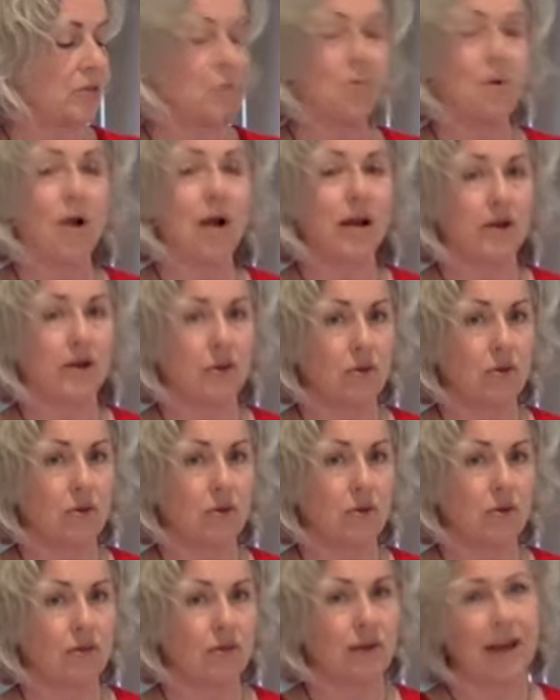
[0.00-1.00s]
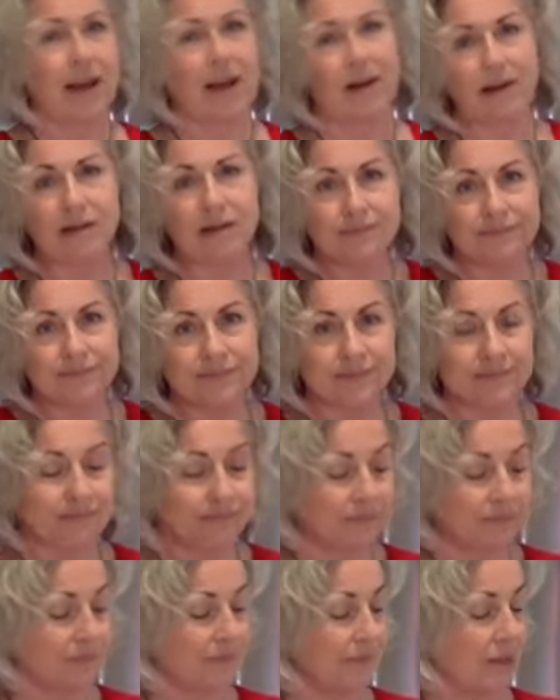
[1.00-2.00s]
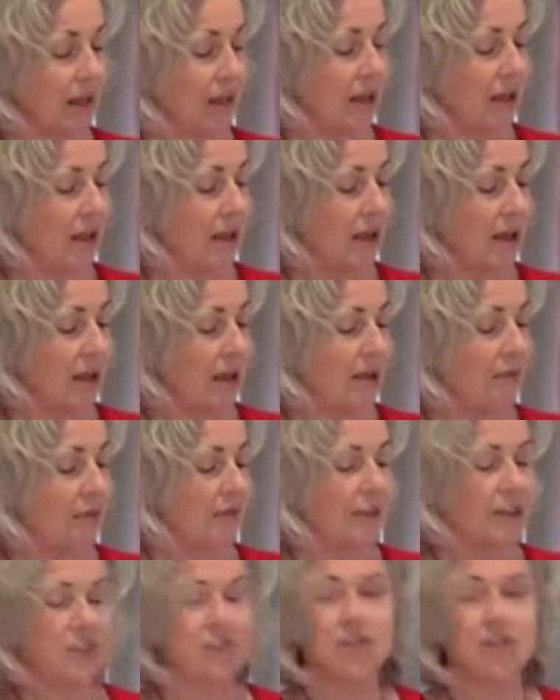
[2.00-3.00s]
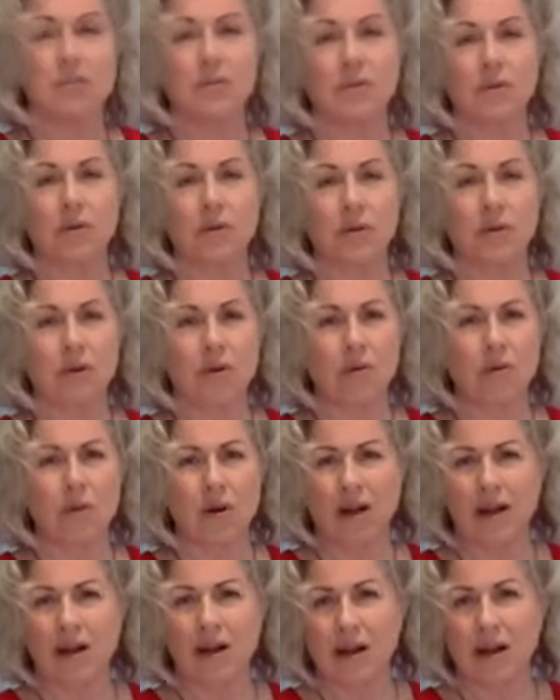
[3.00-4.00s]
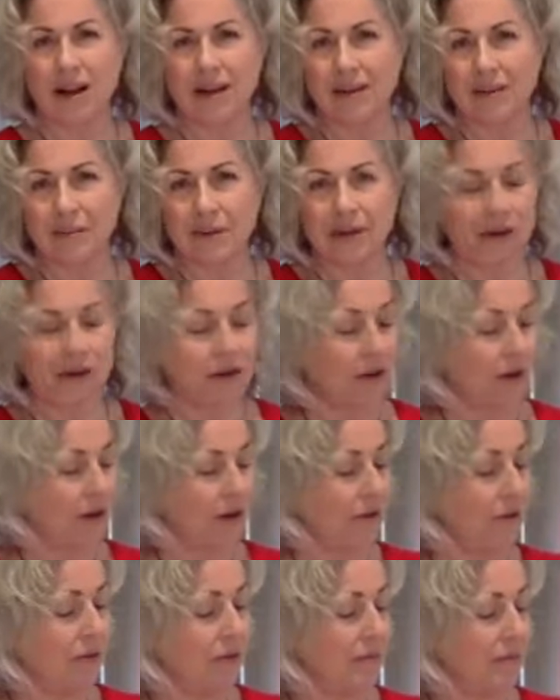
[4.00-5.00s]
white corn flour, vegetable oil, what kind, we don't know,